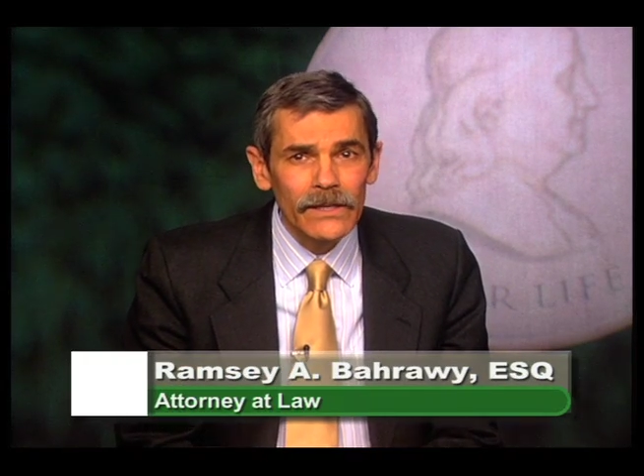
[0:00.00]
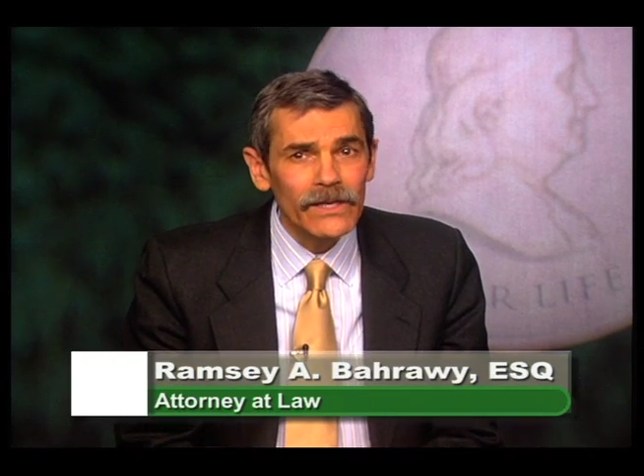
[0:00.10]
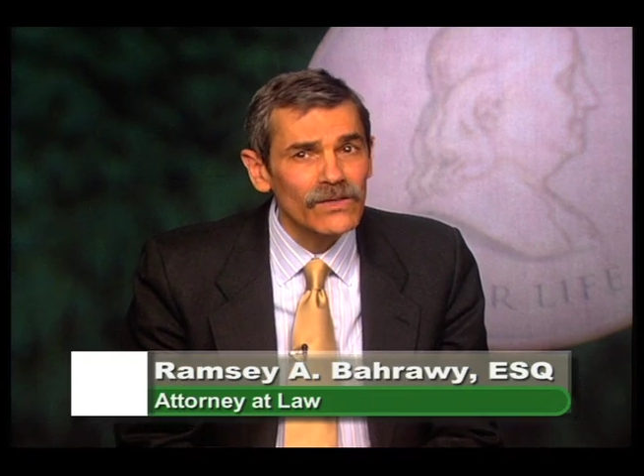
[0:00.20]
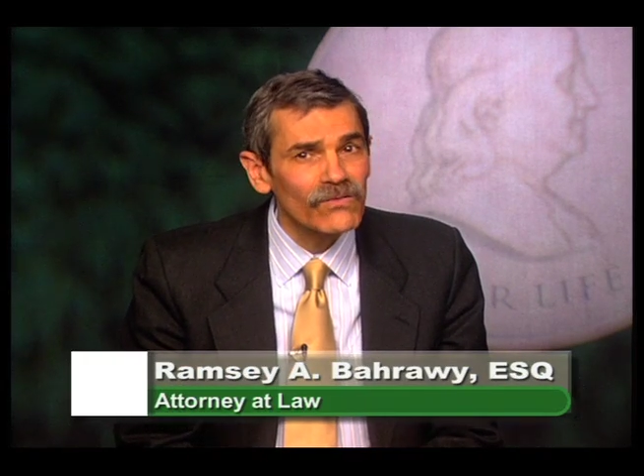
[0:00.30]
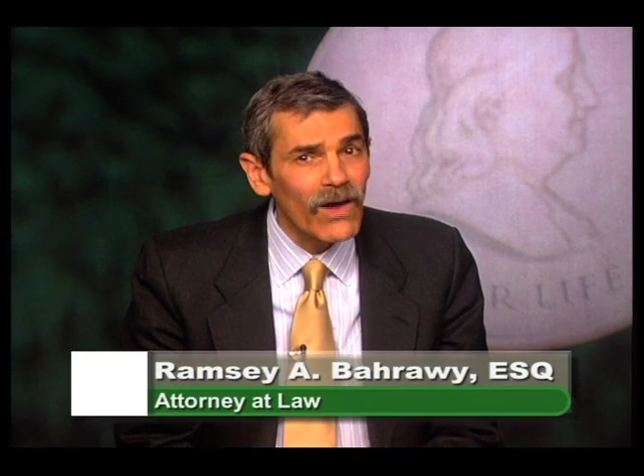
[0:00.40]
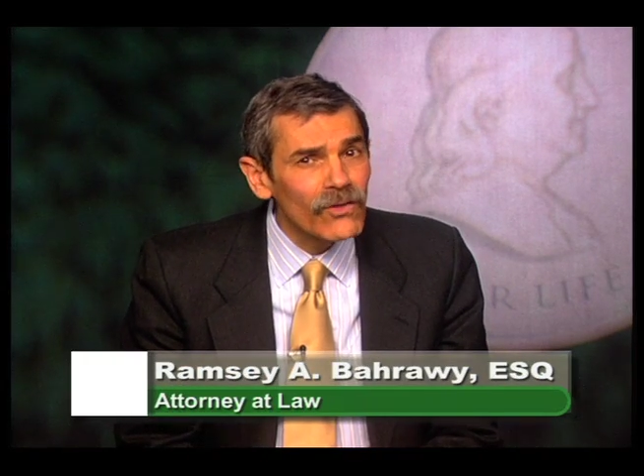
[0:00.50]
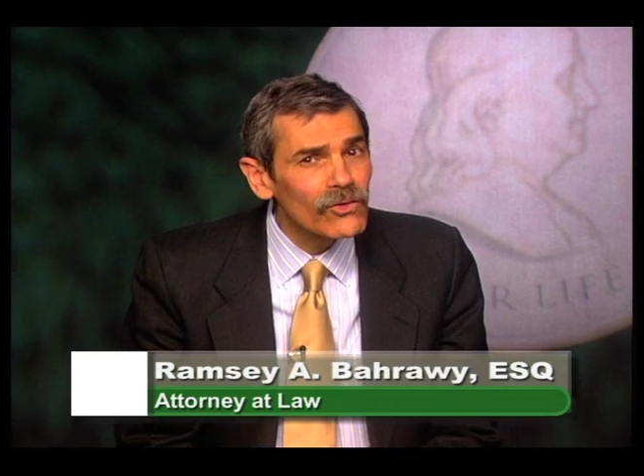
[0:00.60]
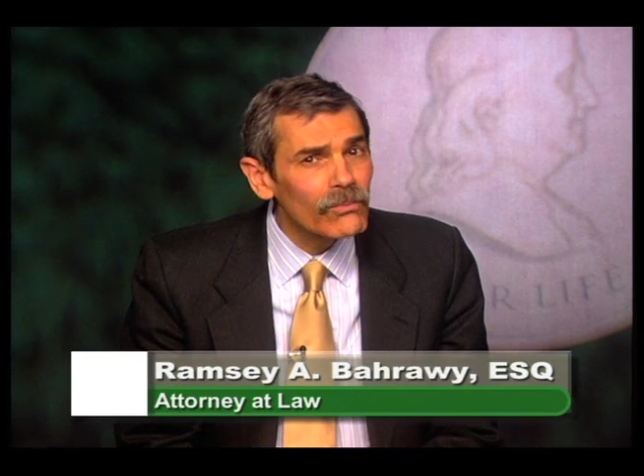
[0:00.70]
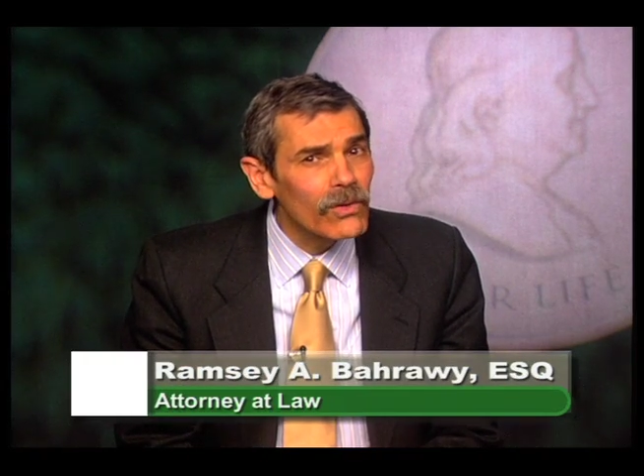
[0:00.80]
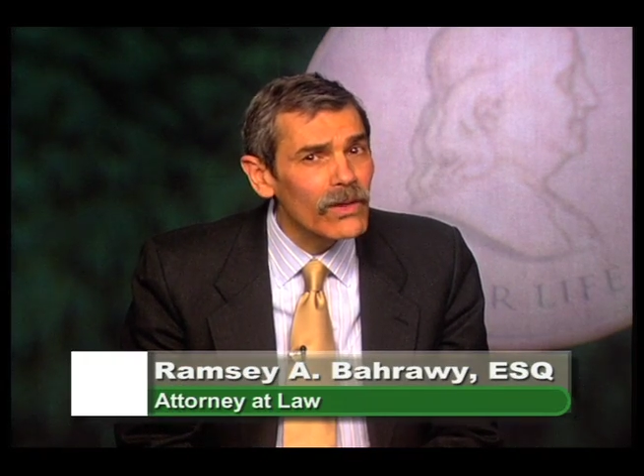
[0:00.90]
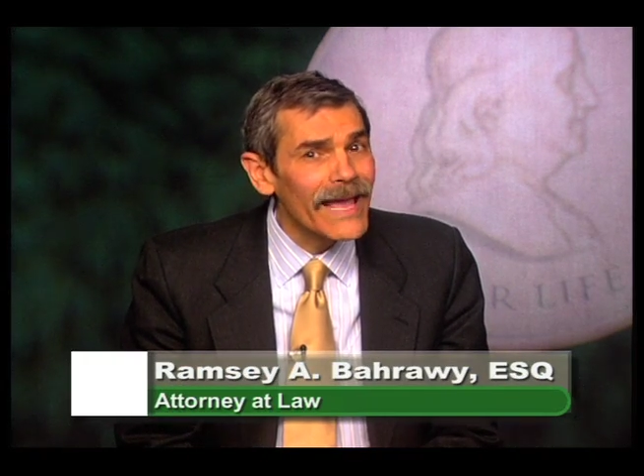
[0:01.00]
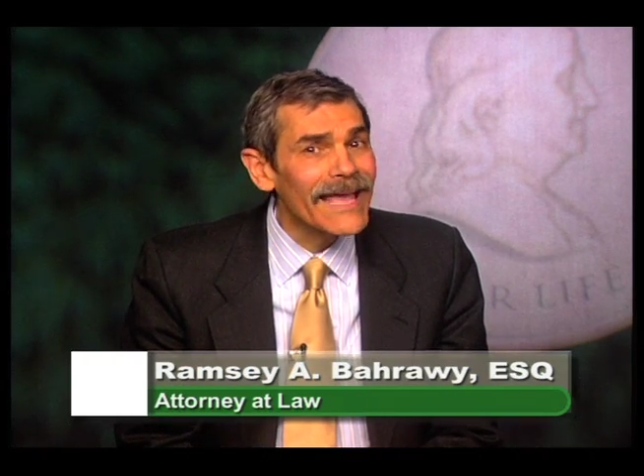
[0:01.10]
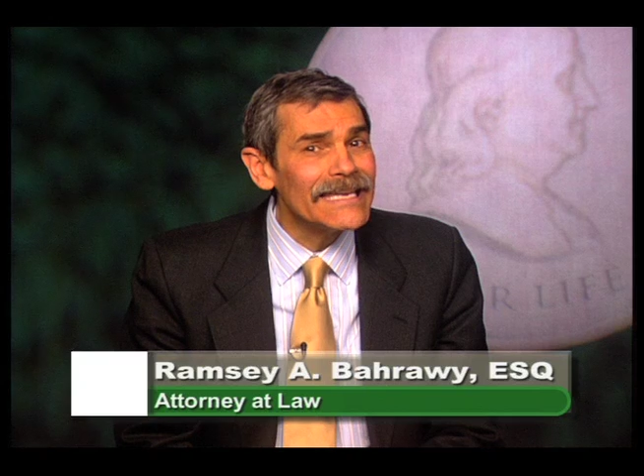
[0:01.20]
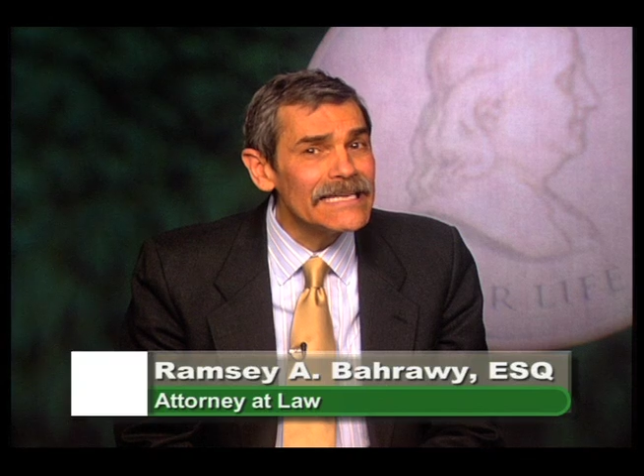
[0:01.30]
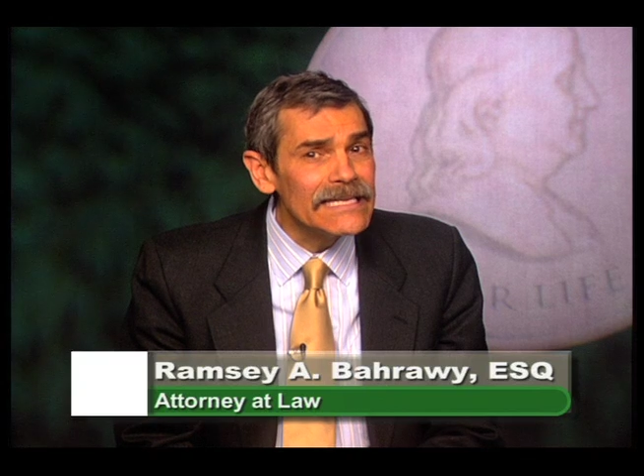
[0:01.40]
is vulnerable
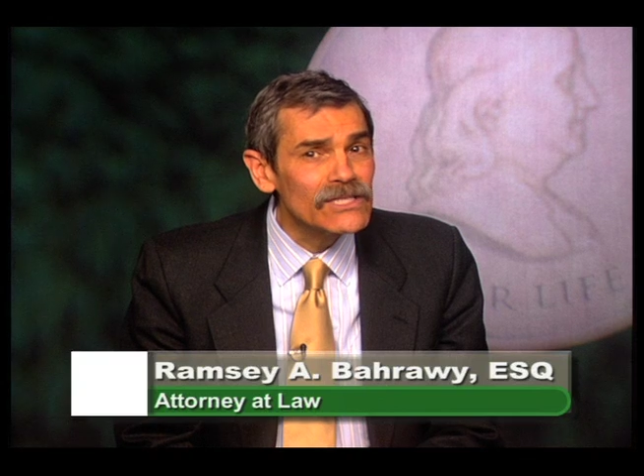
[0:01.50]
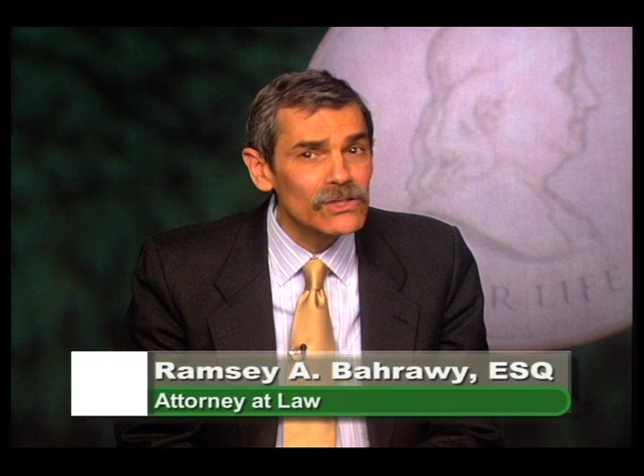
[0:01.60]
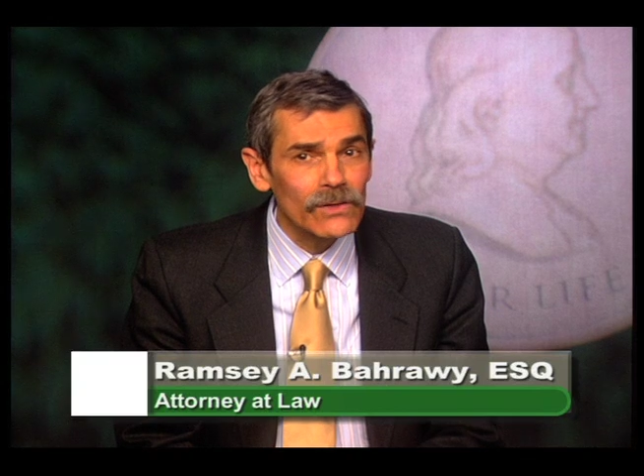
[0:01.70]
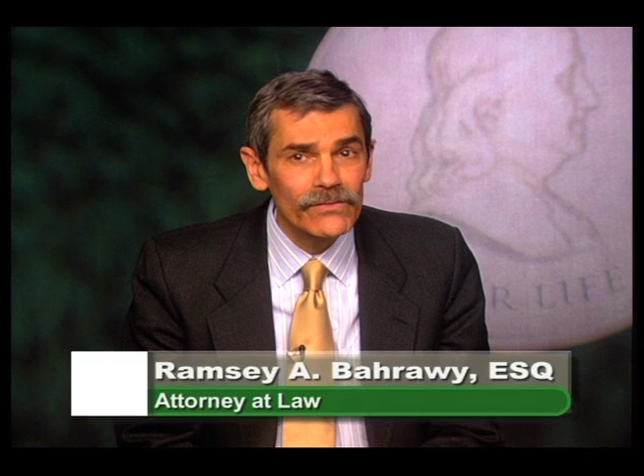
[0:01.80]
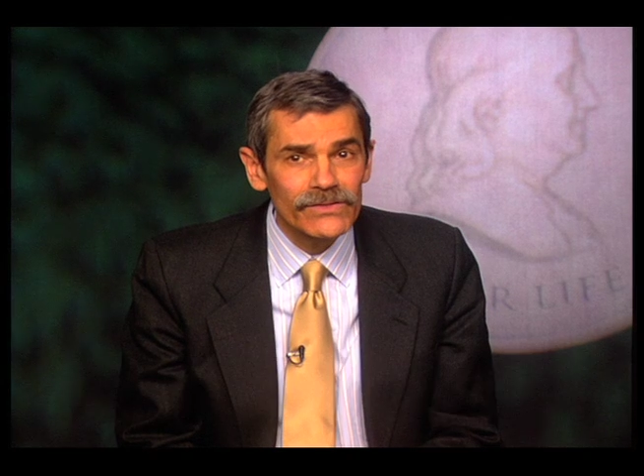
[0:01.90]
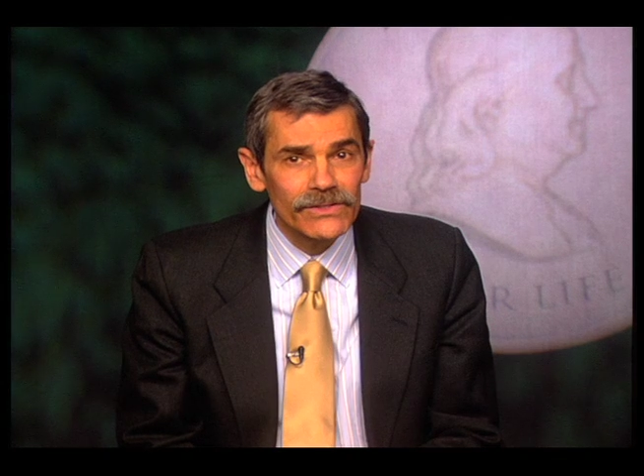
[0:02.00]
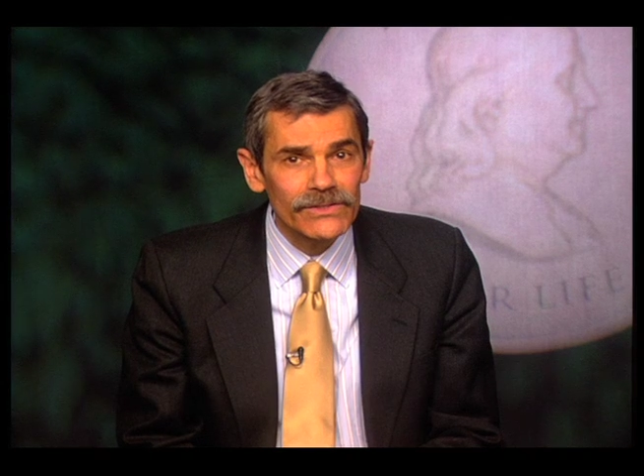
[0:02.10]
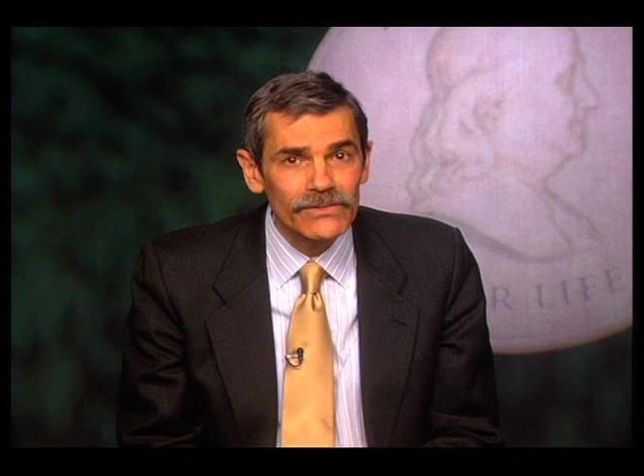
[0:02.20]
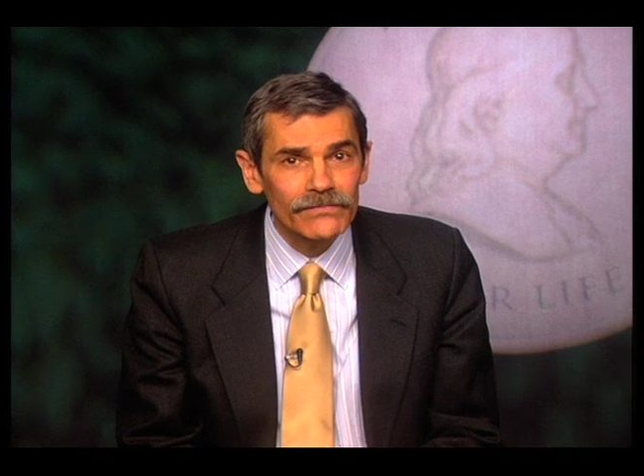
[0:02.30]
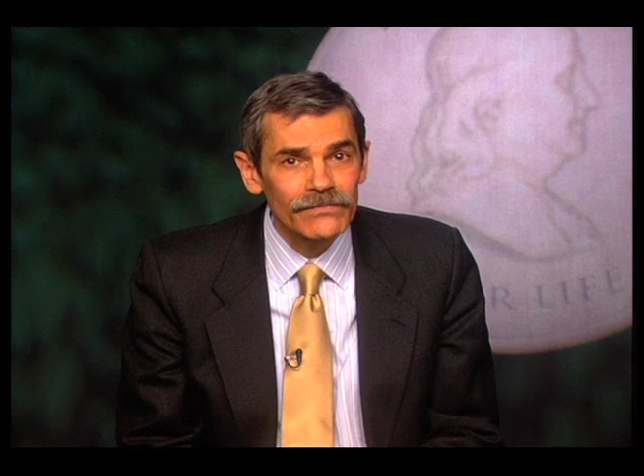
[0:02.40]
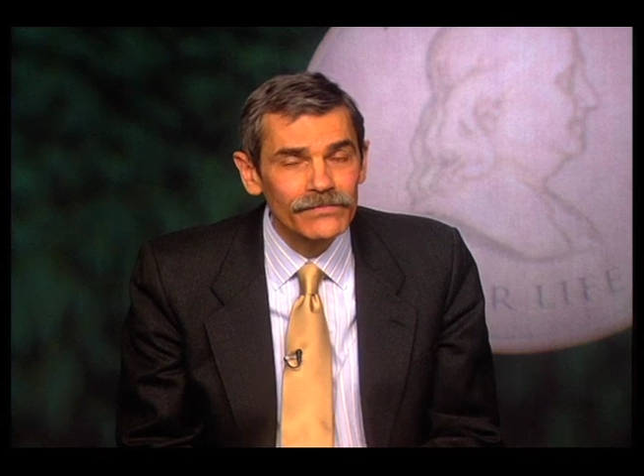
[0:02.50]
and needs services.